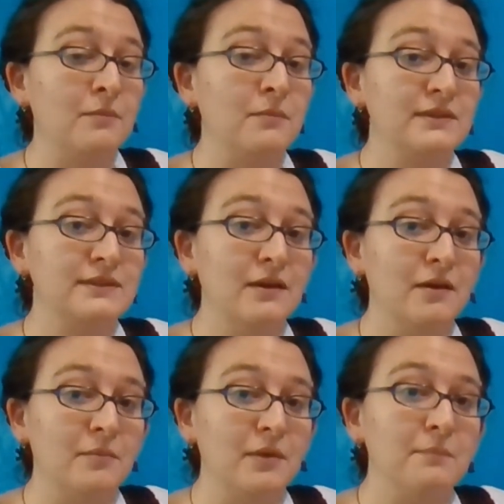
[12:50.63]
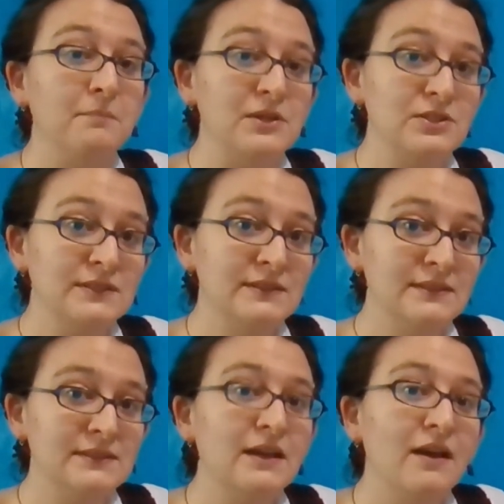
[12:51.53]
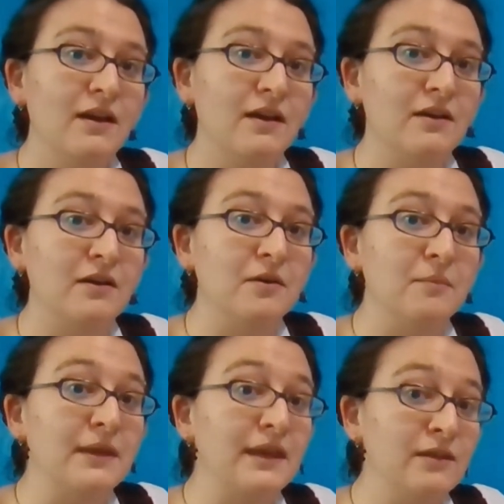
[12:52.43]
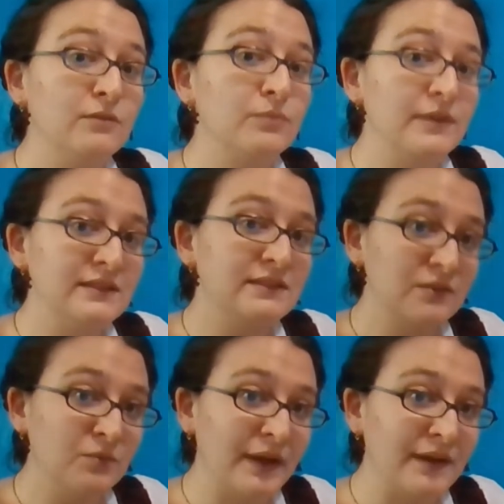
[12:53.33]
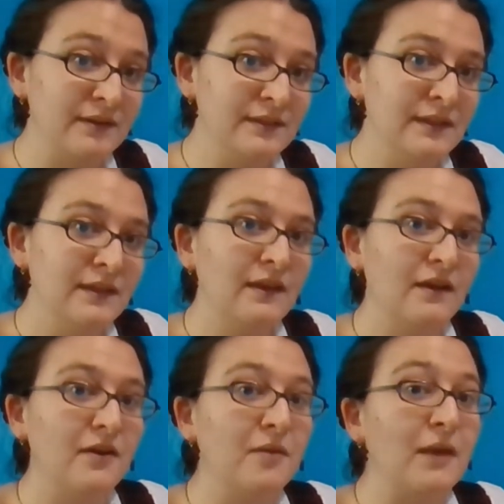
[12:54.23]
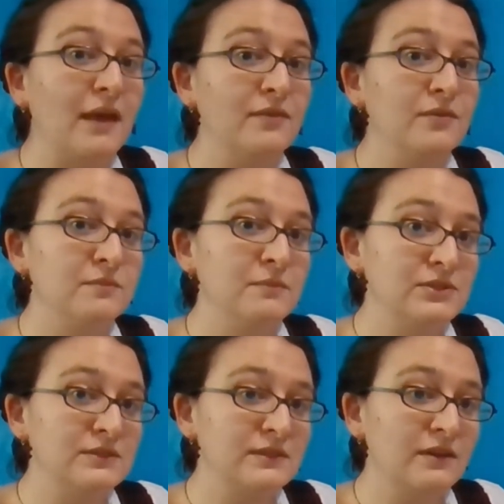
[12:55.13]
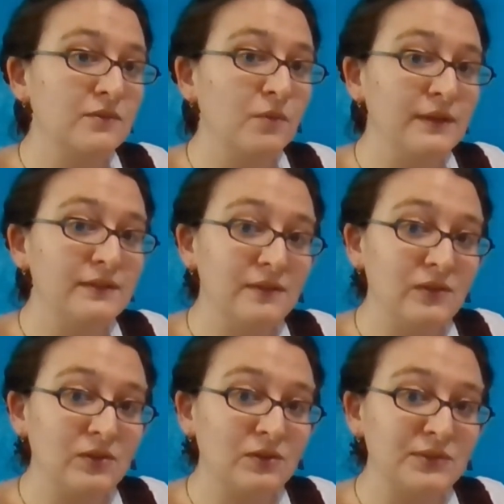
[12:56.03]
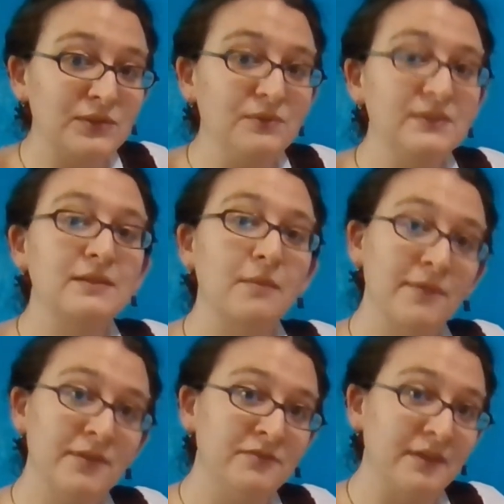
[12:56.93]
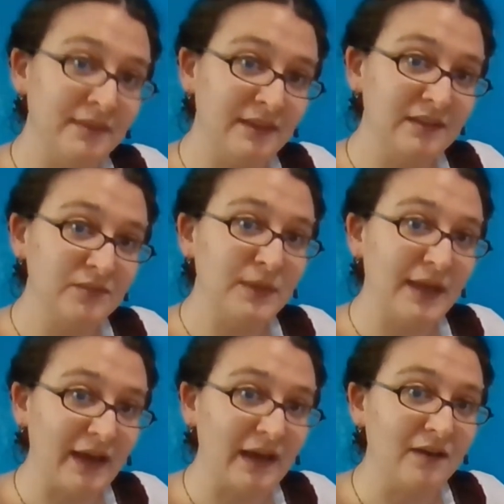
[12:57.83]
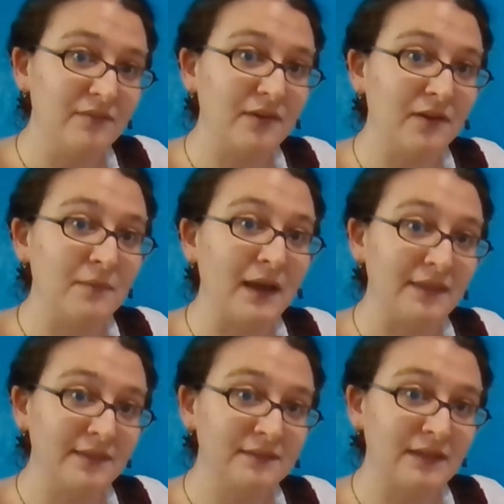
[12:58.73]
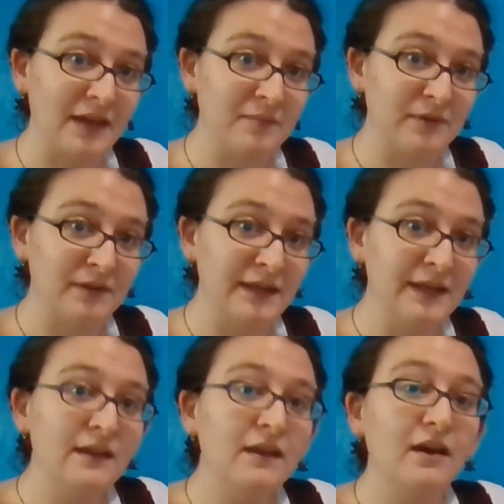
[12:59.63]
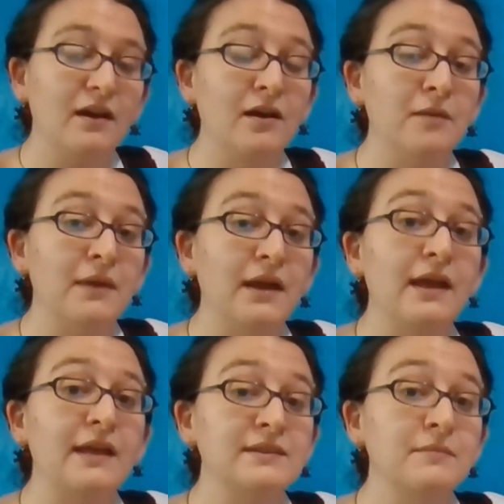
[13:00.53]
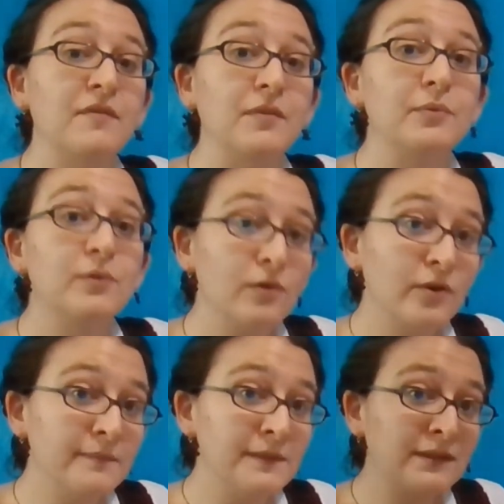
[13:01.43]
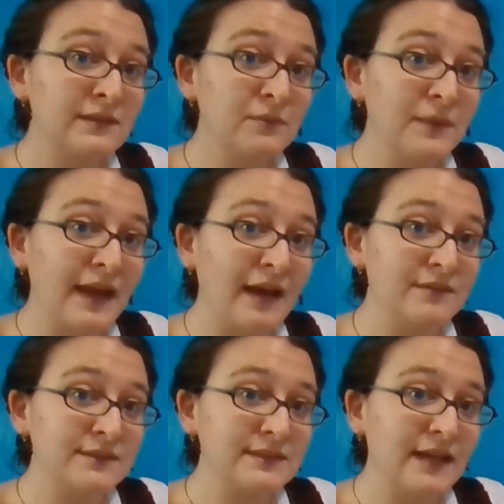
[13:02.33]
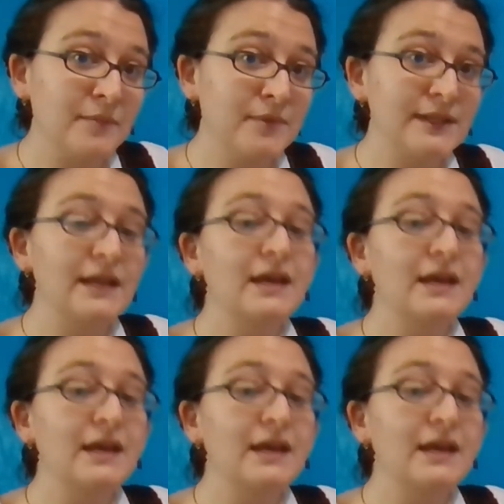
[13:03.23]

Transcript: some missions in Read Squared, and those missions are going to include some of the fun things we have at the library, some of the programming that we have at the library,